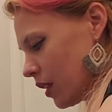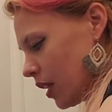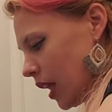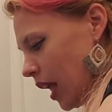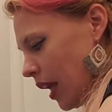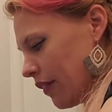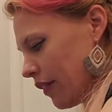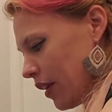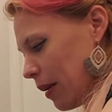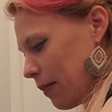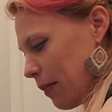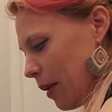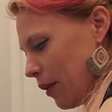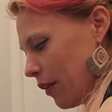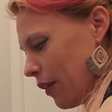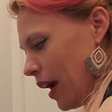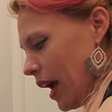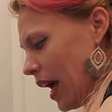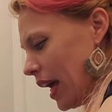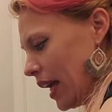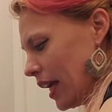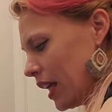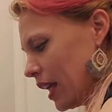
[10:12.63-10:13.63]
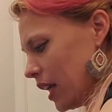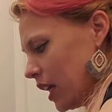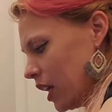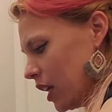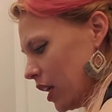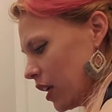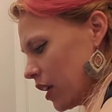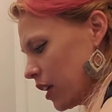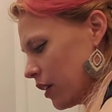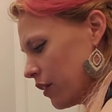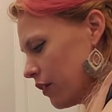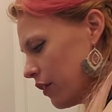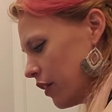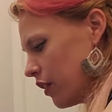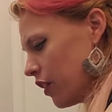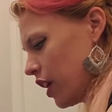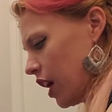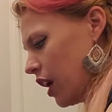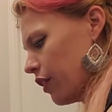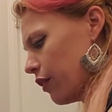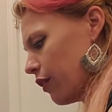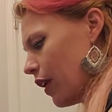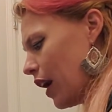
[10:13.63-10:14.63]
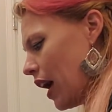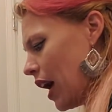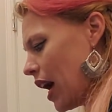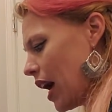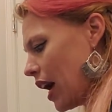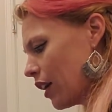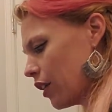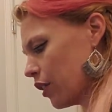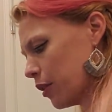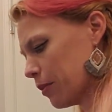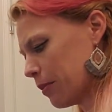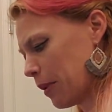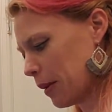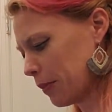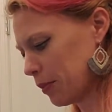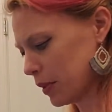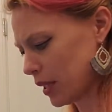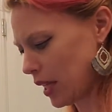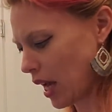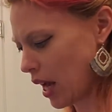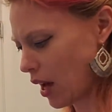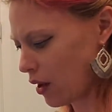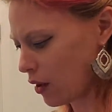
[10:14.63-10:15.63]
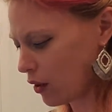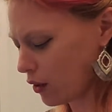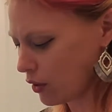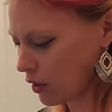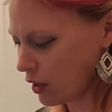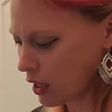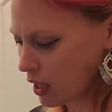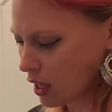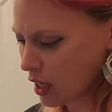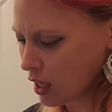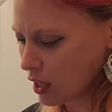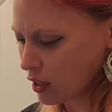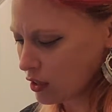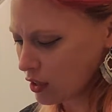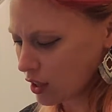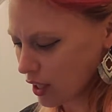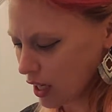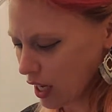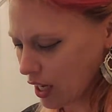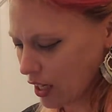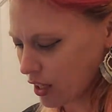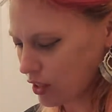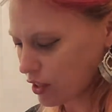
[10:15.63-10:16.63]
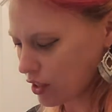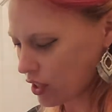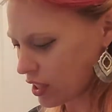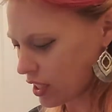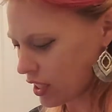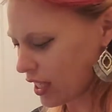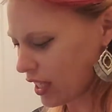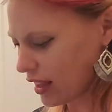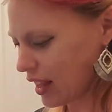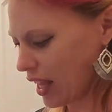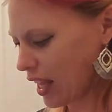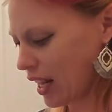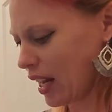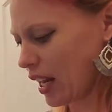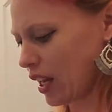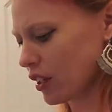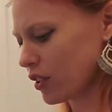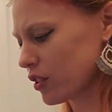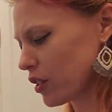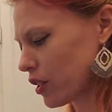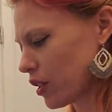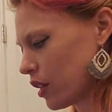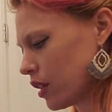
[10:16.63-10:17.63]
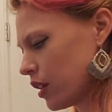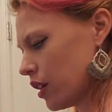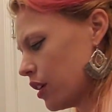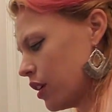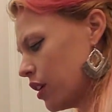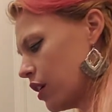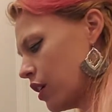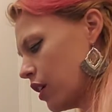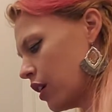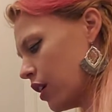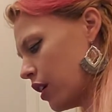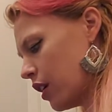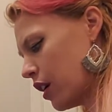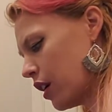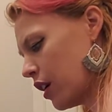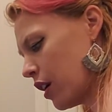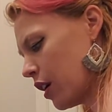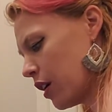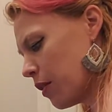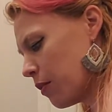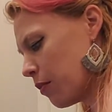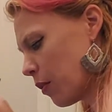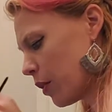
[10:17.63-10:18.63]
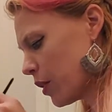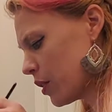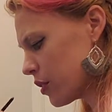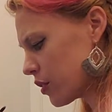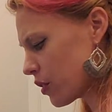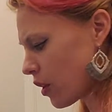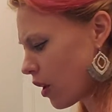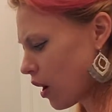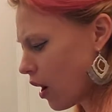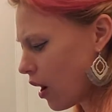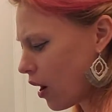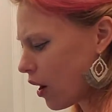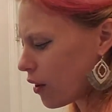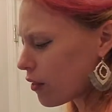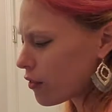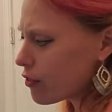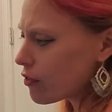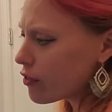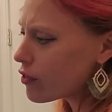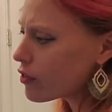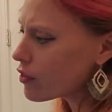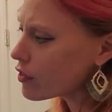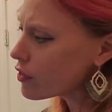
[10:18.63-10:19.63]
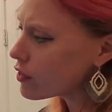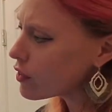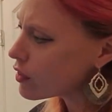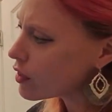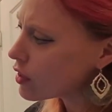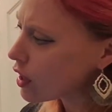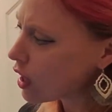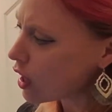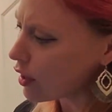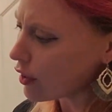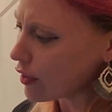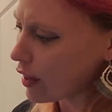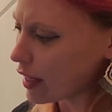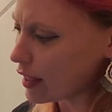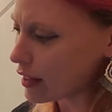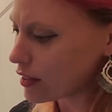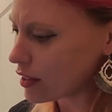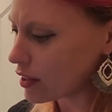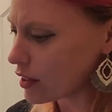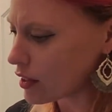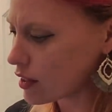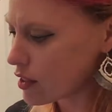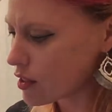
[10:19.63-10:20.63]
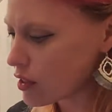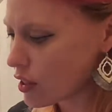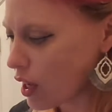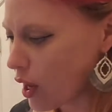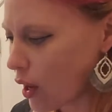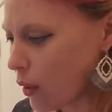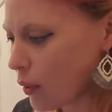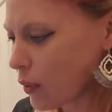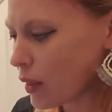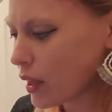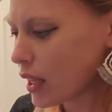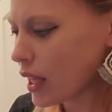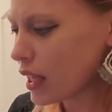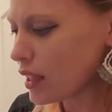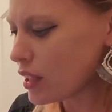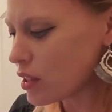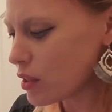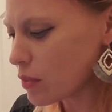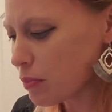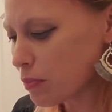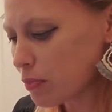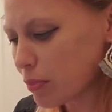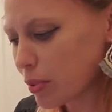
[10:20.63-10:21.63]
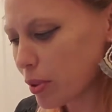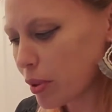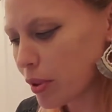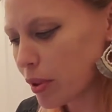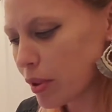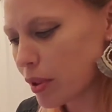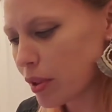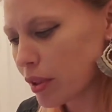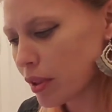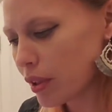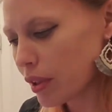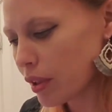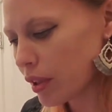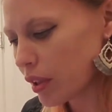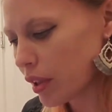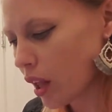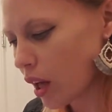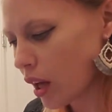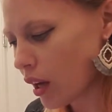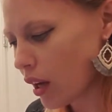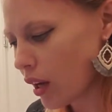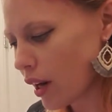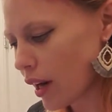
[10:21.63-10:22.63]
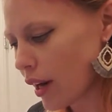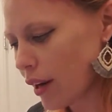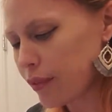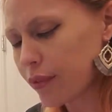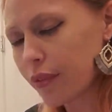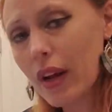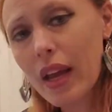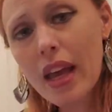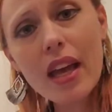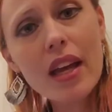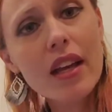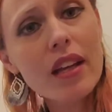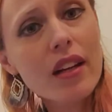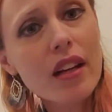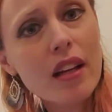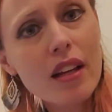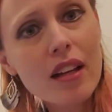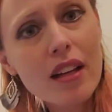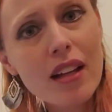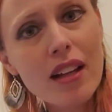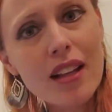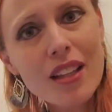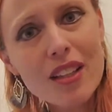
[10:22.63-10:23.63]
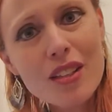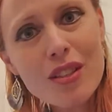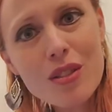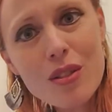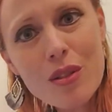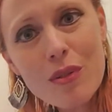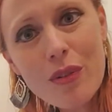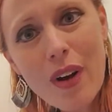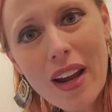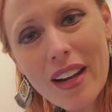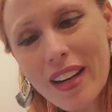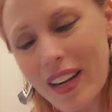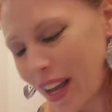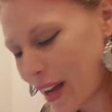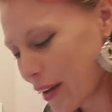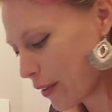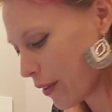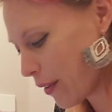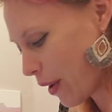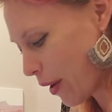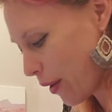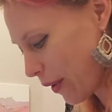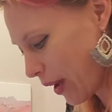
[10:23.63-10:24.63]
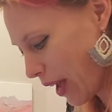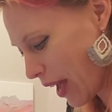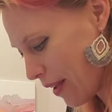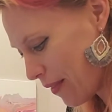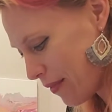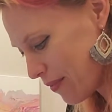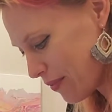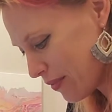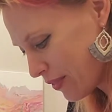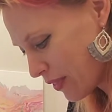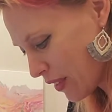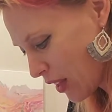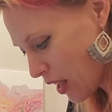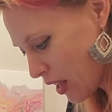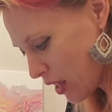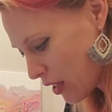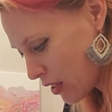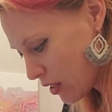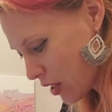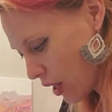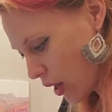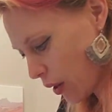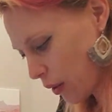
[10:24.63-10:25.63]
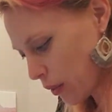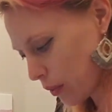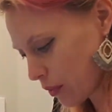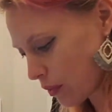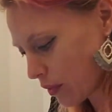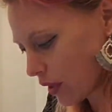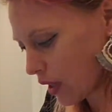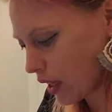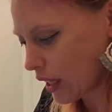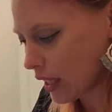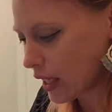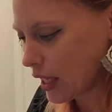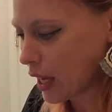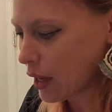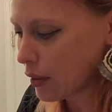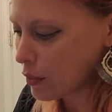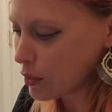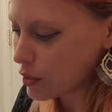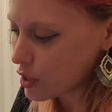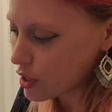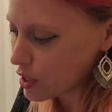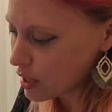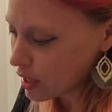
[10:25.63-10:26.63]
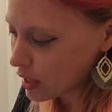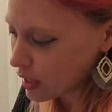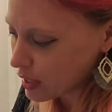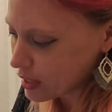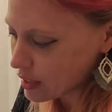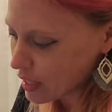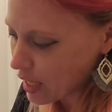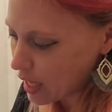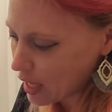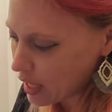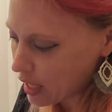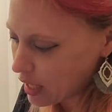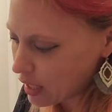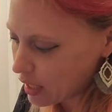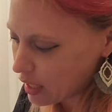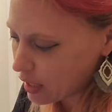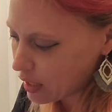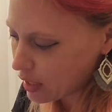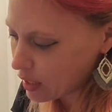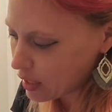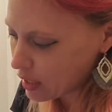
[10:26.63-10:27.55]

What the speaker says: I've got my rag here. You've got a rag or a paper towel to kind of just get that extra moisture off. All right, so let's pull our red. Let's do red now, okay? So again, we're just going to take